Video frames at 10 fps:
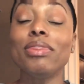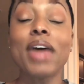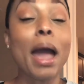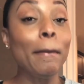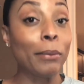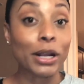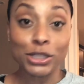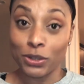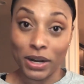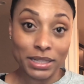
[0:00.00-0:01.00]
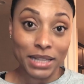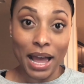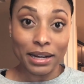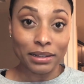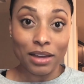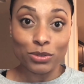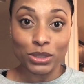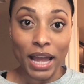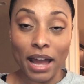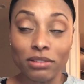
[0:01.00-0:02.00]
That brings your anxiety level
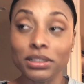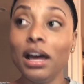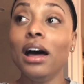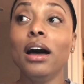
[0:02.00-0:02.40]
down.